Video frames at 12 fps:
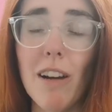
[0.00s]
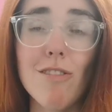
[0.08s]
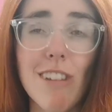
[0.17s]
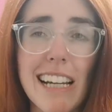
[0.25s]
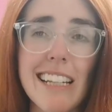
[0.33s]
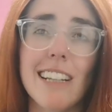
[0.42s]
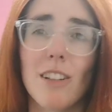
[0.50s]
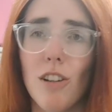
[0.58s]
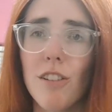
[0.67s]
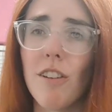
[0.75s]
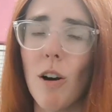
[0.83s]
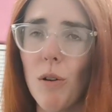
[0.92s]
I really
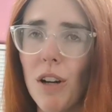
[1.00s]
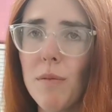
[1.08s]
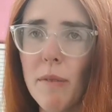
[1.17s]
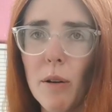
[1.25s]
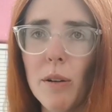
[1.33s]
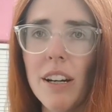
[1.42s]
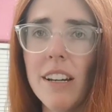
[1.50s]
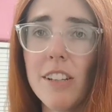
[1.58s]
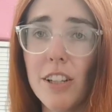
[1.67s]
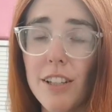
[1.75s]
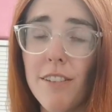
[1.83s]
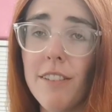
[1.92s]
love Hocus
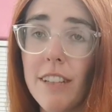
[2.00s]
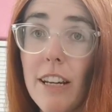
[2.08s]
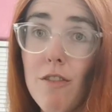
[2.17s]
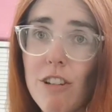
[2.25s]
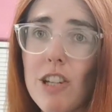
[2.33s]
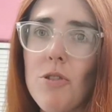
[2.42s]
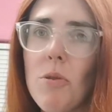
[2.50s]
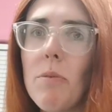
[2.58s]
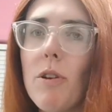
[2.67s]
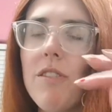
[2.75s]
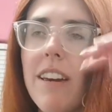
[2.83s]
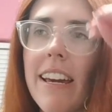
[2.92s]
Pocus, like the original
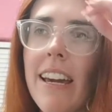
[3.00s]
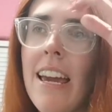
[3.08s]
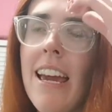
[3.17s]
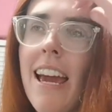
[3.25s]
movie.